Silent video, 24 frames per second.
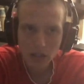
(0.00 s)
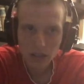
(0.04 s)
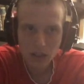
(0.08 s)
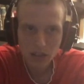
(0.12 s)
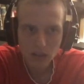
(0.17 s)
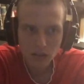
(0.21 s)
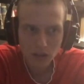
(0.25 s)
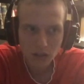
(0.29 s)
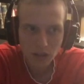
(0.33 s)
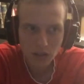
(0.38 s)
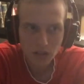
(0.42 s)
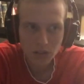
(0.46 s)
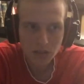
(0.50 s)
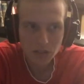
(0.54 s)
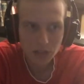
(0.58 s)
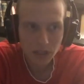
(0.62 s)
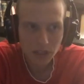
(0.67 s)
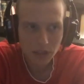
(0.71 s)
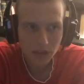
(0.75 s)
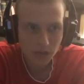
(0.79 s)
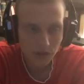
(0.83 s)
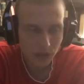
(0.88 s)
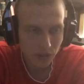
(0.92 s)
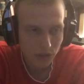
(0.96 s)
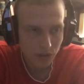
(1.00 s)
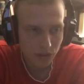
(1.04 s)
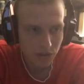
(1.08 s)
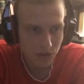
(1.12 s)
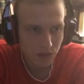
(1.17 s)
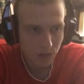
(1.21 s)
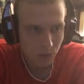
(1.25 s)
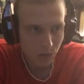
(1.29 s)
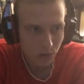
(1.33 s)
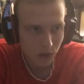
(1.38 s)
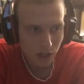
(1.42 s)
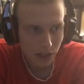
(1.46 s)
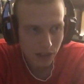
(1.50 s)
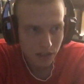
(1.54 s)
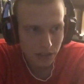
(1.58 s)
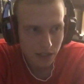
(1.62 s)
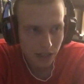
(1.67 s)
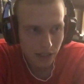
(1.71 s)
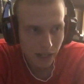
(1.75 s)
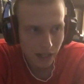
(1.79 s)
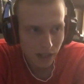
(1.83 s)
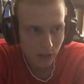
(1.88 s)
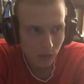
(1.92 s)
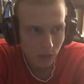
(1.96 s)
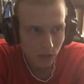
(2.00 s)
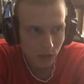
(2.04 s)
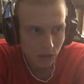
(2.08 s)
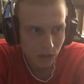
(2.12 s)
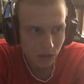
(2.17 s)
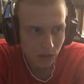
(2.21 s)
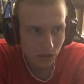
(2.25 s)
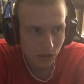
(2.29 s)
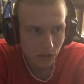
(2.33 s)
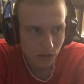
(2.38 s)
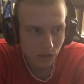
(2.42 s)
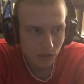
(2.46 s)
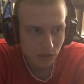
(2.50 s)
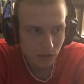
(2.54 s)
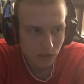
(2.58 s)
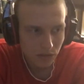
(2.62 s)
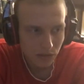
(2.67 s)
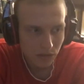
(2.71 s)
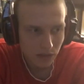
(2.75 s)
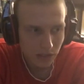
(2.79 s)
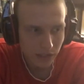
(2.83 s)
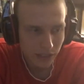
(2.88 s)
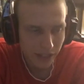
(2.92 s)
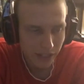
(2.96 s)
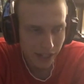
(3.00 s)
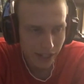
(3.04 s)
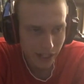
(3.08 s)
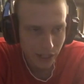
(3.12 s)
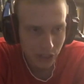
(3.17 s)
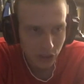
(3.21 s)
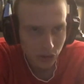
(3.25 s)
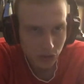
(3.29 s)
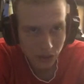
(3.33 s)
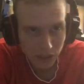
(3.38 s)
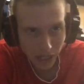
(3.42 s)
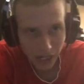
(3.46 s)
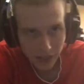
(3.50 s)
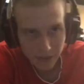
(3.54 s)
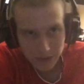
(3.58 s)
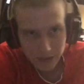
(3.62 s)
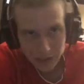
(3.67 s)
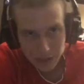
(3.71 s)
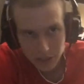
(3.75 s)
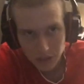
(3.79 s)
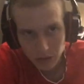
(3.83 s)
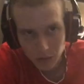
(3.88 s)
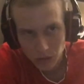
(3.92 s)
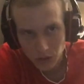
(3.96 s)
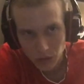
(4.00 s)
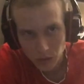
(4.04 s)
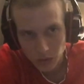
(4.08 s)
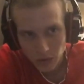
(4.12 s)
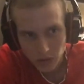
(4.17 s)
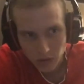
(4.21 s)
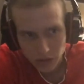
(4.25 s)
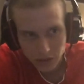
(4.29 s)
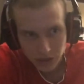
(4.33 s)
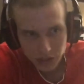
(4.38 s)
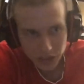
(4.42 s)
You could say the Phillies, who brought in Zach Wheeler. The Nationals obviously won the World